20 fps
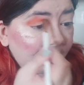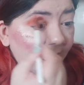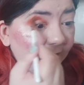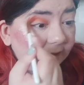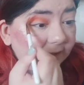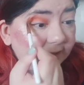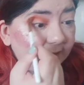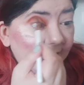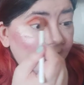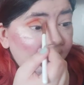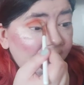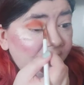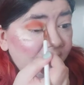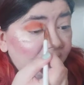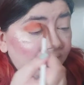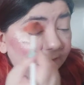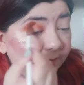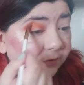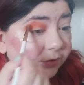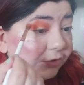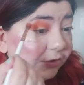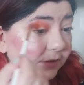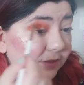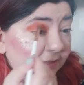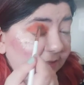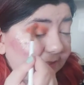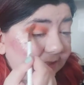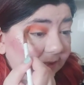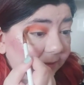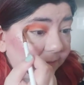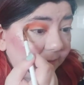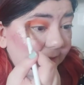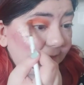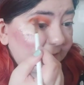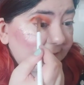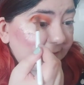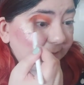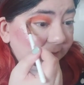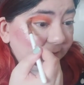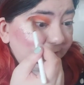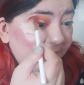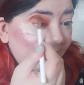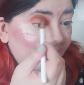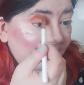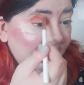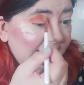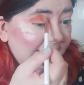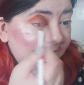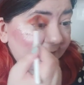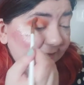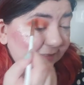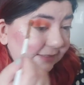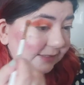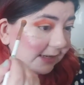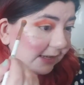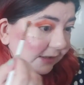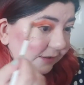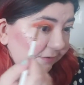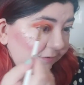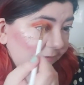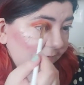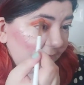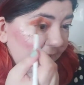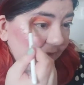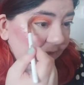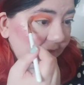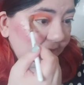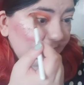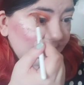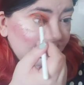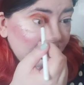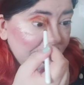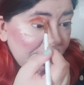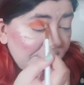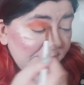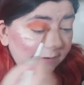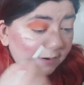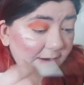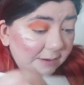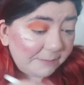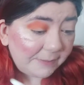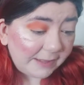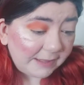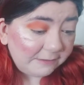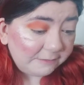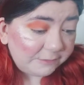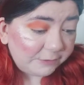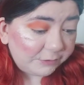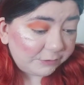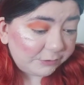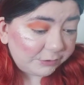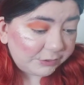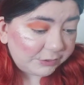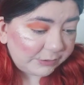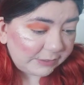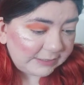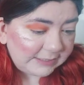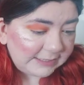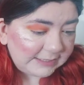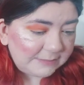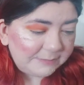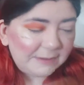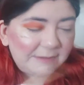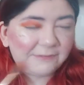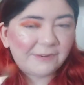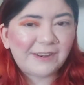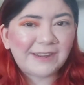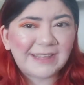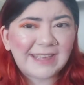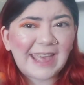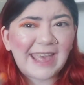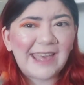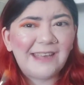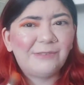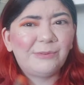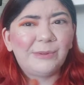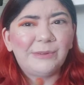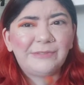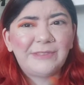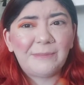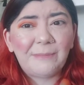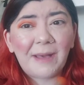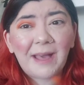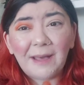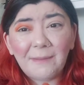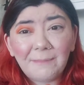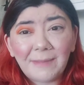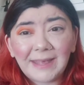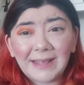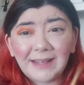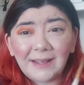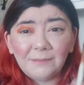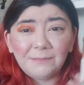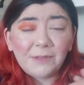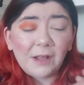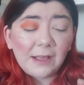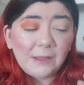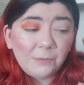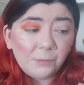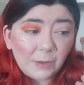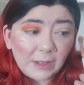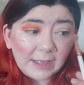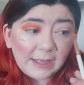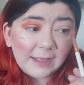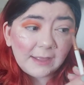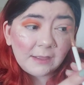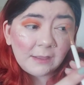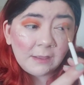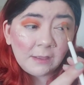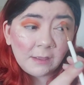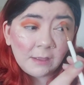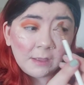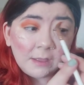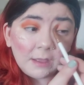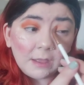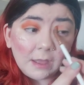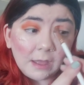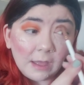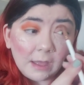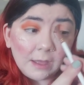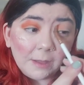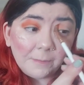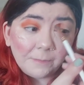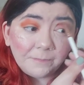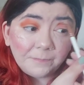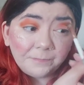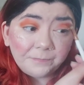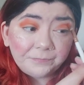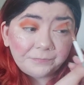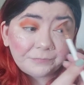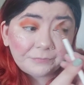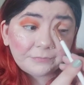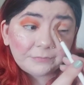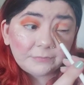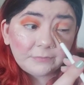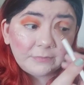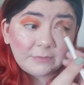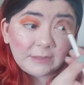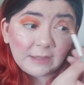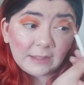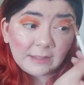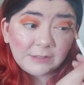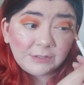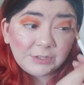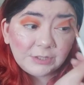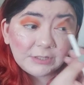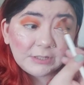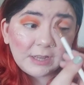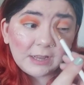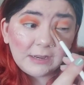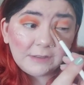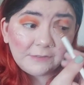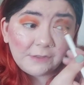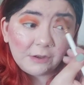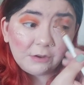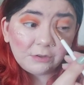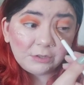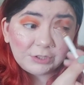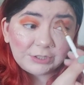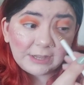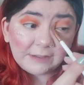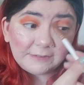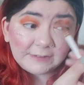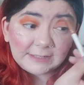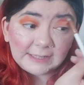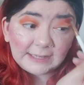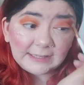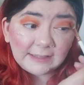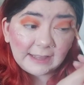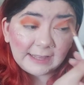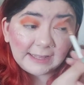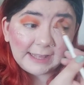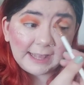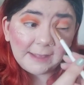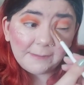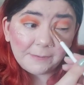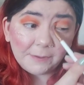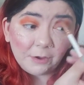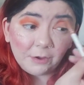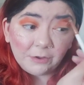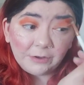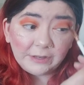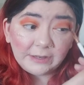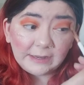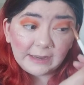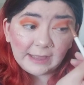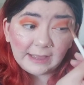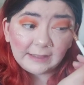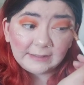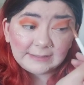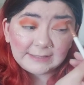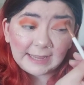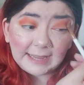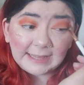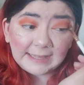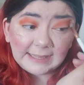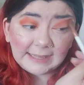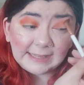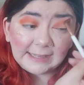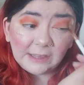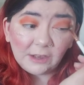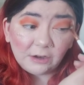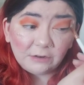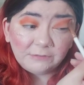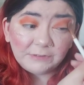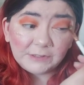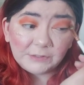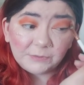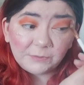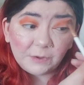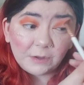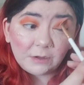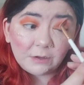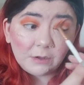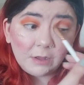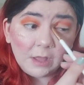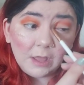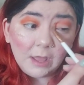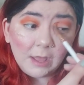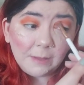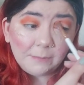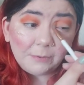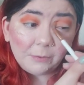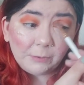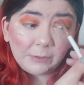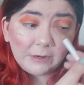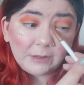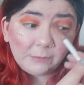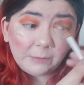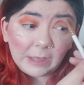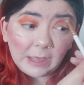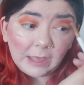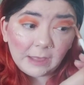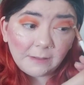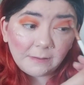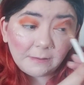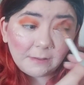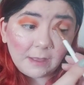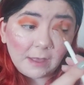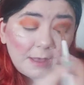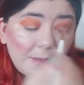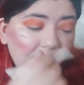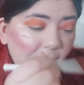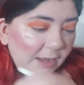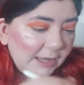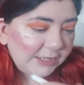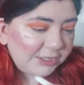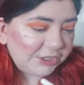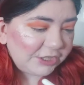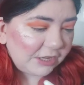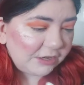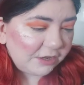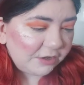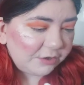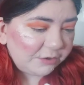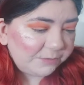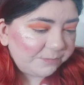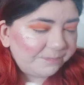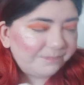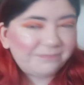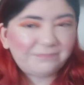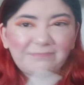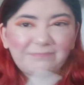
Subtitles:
again, during the summer, it's gonna be very sensitive, it's gonna be very painful, so I need to be very careful with the amount of makeup that I wear, and just kind of the longevity that I keep it on and had taking it off as well. But when I wear eyeshadow